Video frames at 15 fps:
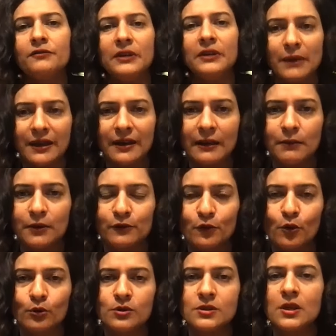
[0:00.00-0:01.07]
female labor
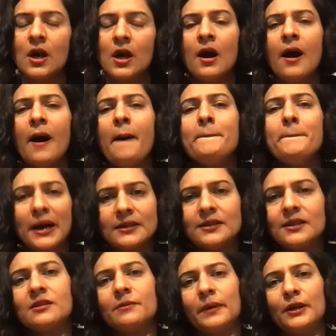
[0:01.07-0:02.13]
force
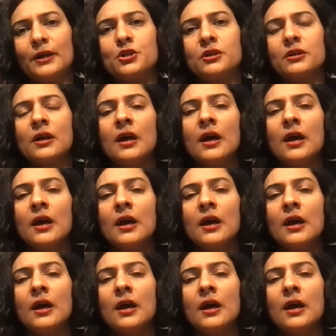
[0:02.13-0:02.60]
participation